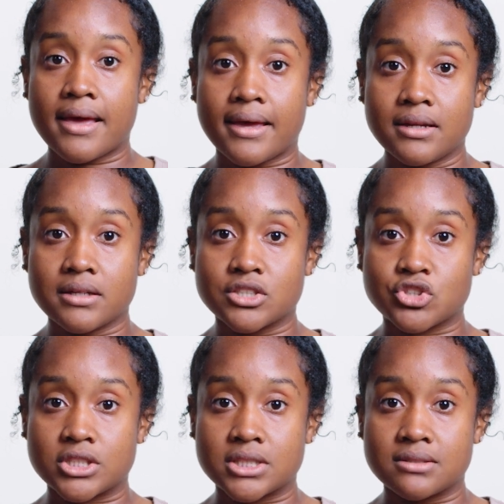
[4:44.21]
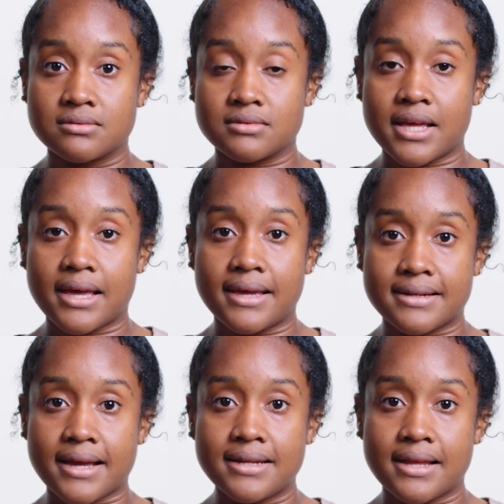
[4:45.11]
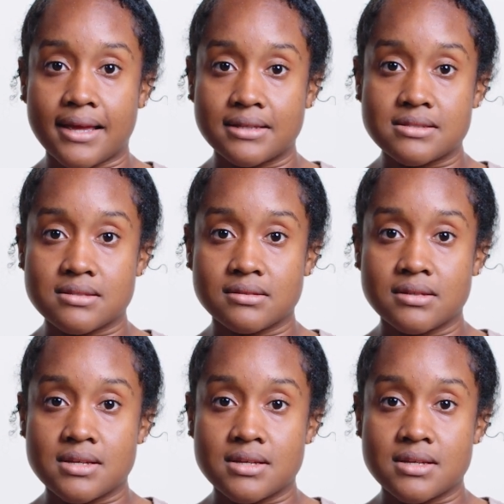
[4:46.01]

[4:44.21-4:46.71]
800 898